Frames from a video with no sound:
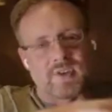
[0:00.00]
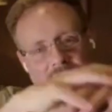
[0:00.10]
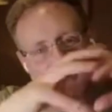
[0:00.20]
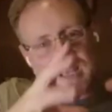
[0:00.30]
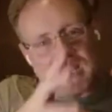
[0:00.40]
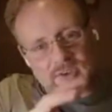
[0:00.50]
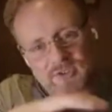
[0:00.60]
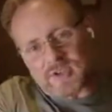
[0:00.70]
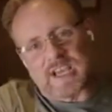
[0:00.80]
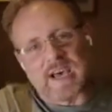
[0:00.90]
They're like
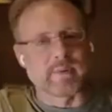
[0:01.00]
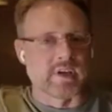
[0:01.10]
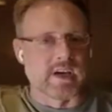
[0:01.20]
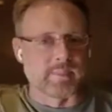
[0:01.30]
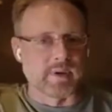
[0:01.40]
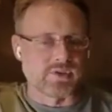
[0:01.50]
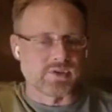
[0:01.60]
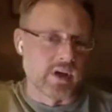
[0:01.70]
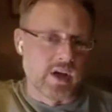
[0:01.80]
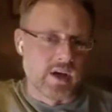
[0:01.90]
layers on top of
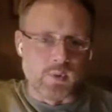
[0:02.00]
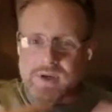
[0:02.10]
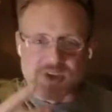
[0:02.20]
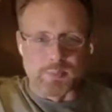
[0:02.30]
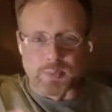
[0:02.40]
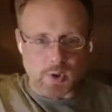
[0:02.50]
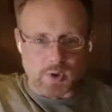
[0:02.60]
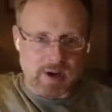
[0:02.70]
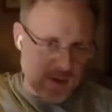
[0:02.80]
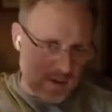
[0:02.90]
topics, but we get to
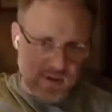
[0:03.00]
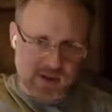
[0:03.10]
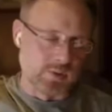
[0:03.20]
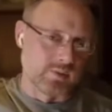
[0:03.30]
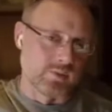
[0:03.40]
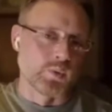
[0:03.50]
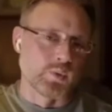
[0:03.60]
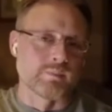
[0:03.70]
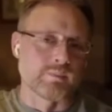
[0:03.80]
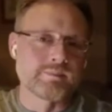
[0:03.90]
program them like we're